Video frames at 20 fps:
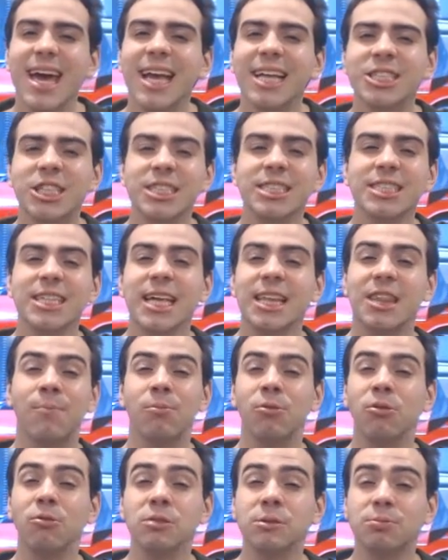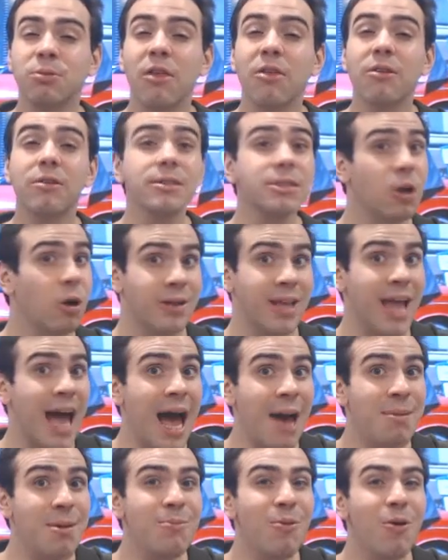And just like the Blues Brothers or
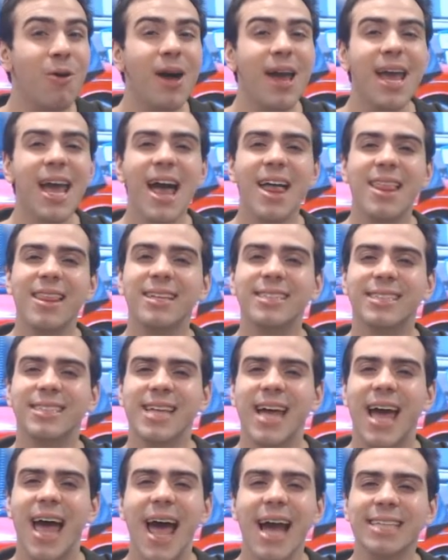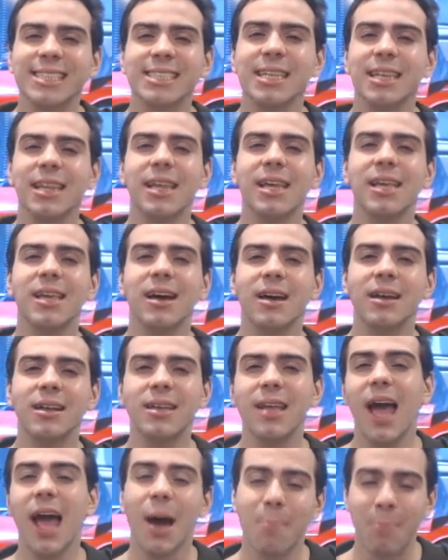Tommy Boy, this is an excellently
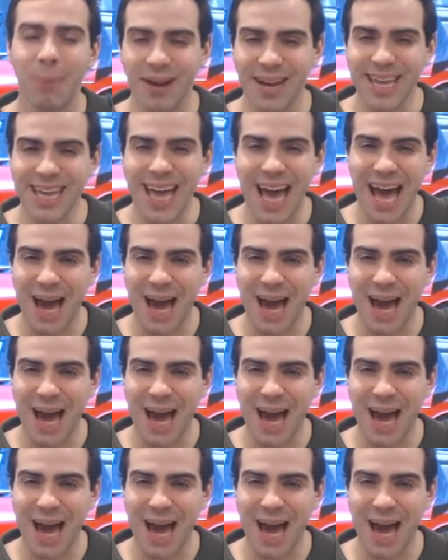done buddy